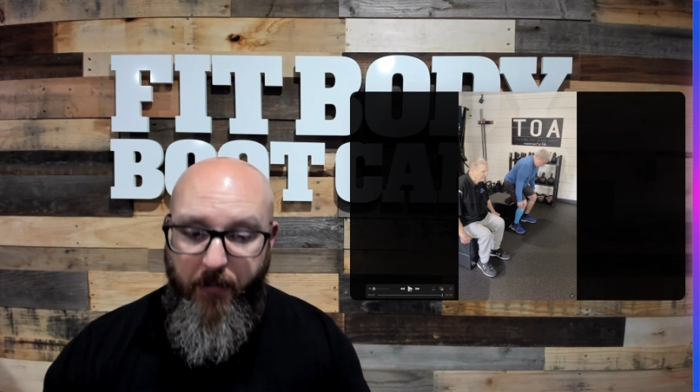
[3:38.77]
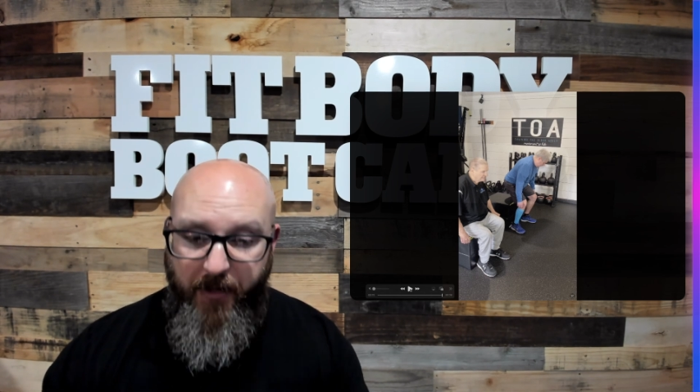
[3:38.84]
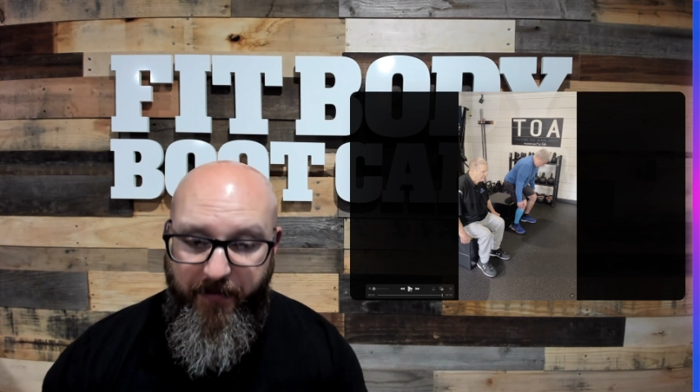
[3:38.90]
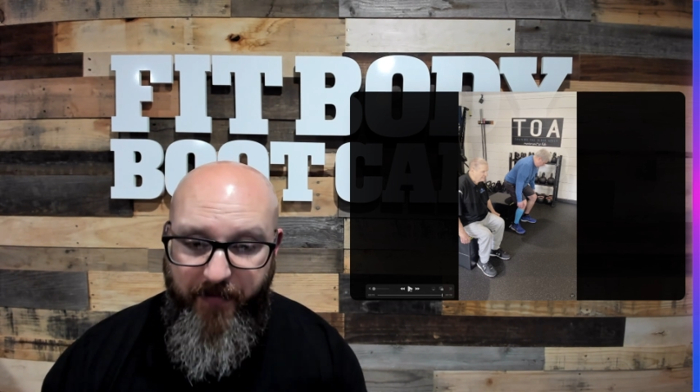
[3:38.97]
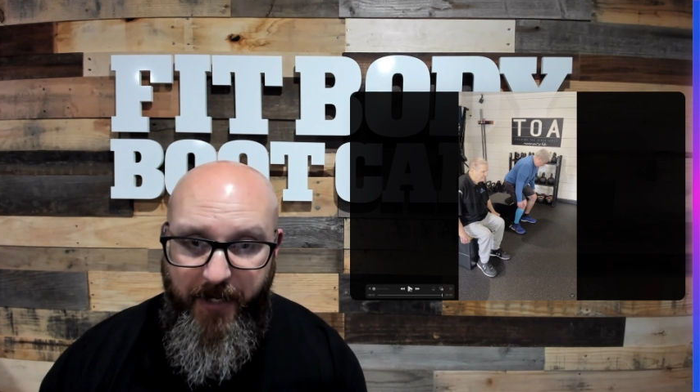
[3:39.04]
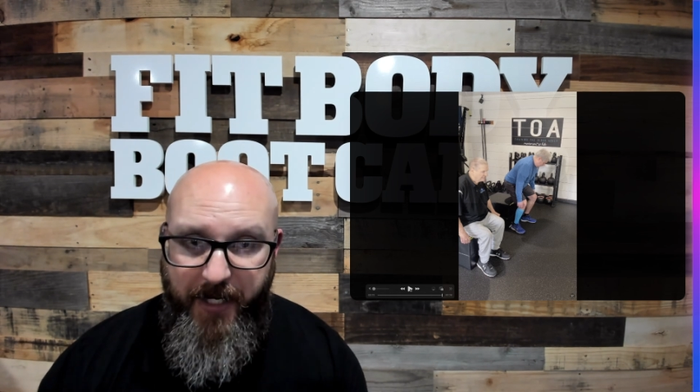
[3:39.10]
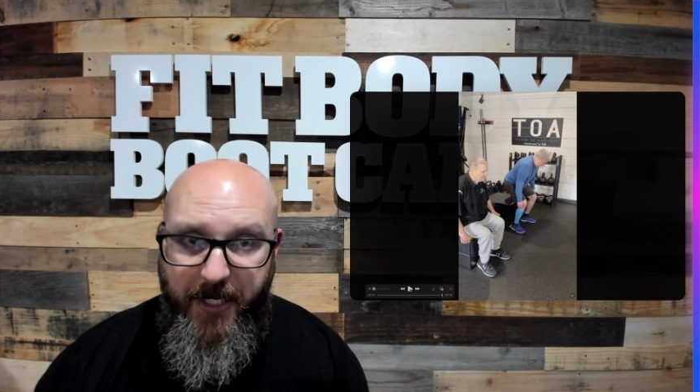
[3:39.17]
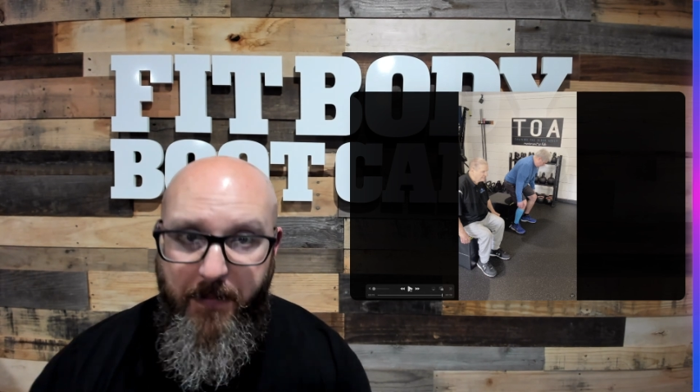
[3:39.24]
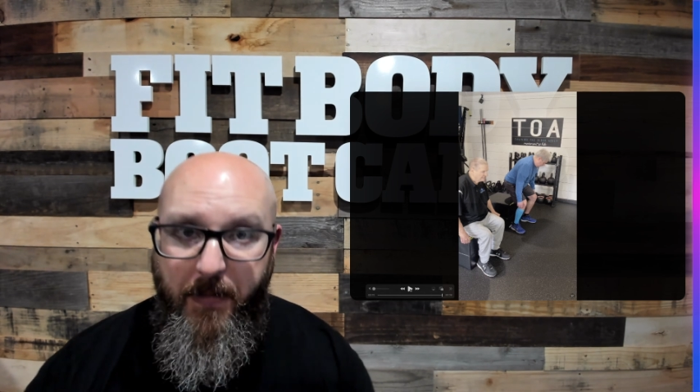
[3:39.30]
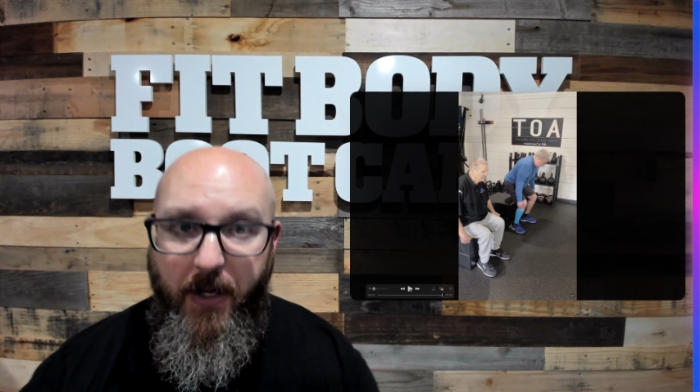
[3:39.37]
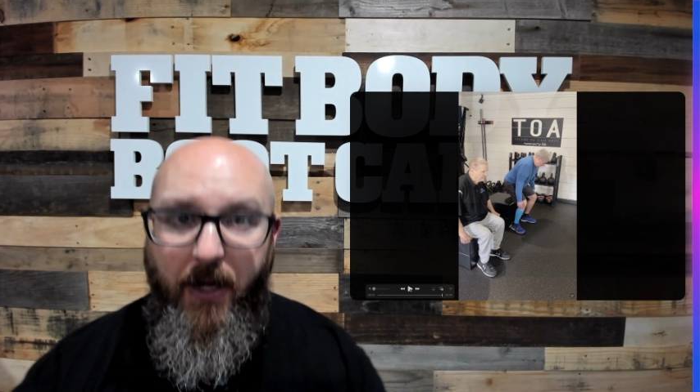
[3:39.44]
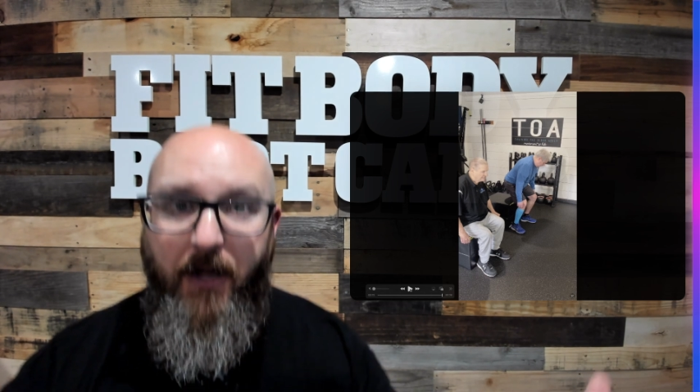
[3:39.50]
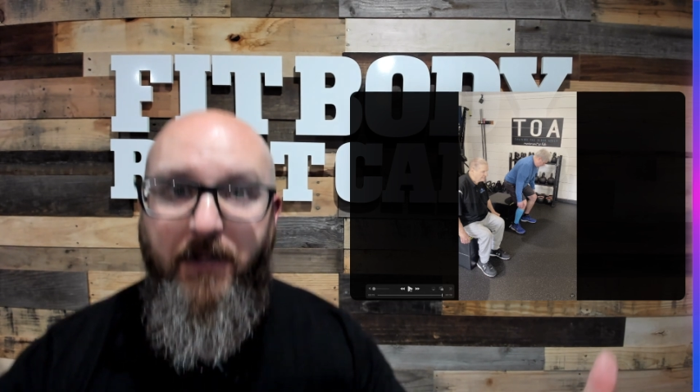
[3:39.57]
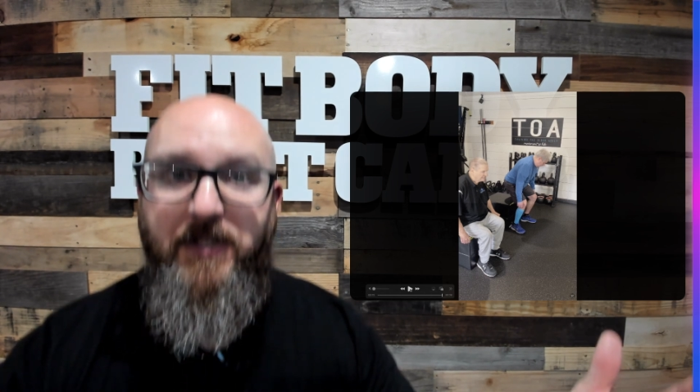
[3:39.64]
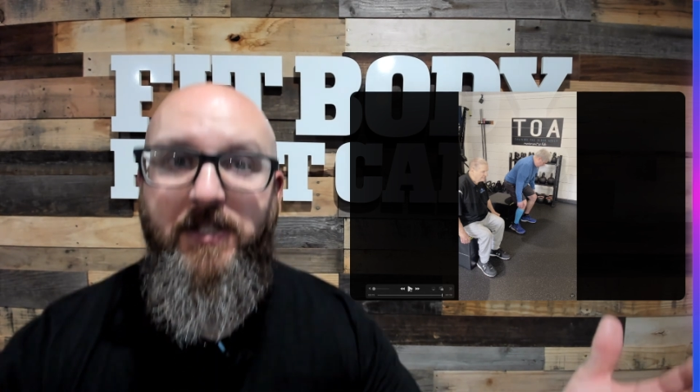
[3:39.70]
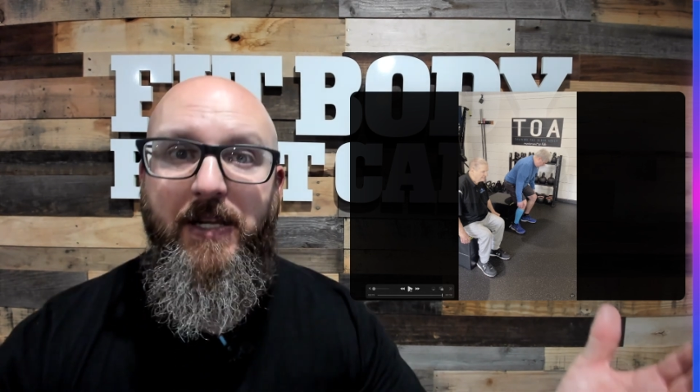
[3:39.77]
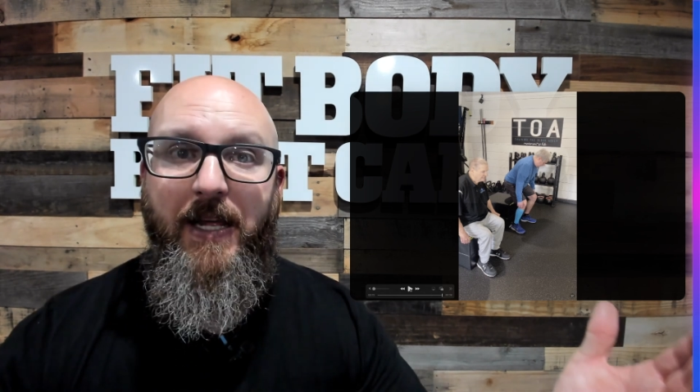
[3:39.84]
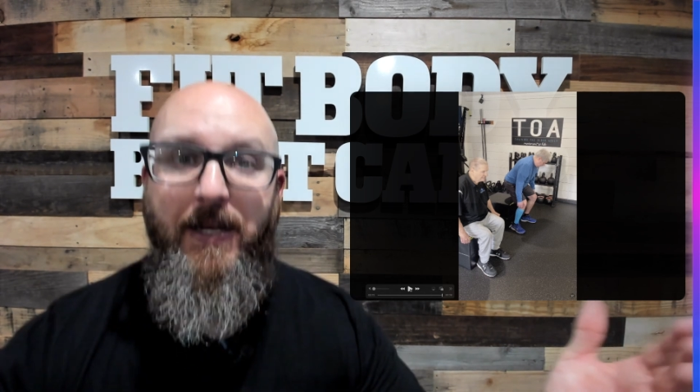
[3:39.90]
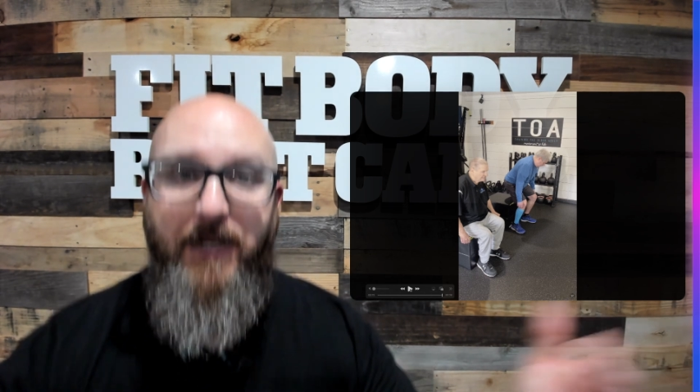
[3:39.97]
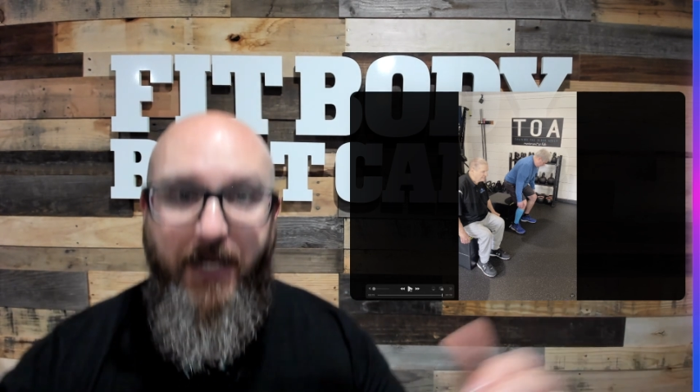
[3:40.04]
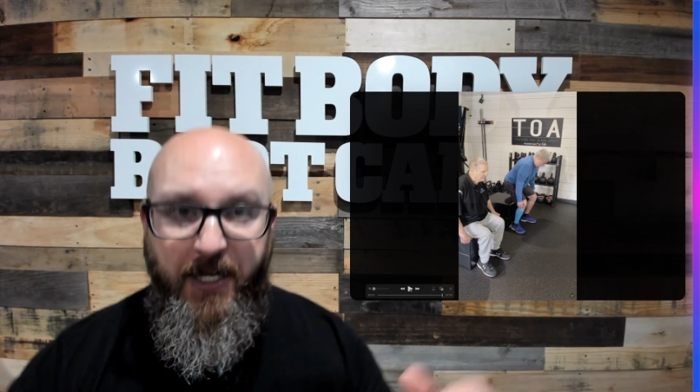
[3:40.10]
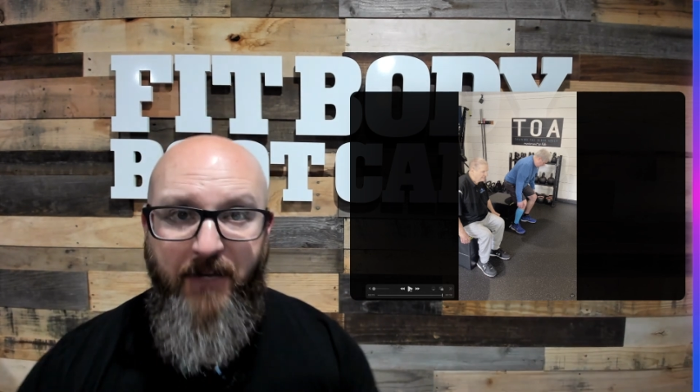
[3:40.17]
But if I am
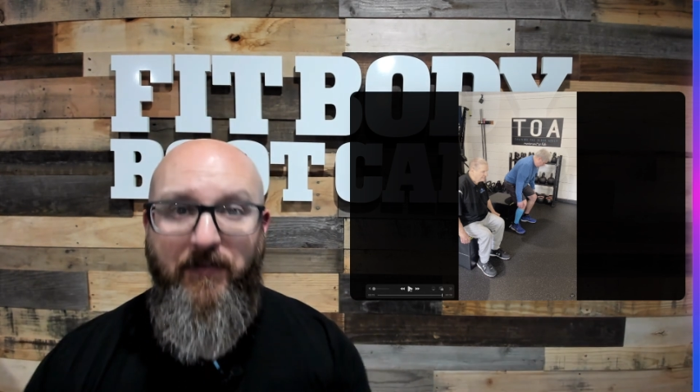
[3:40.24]
ascending,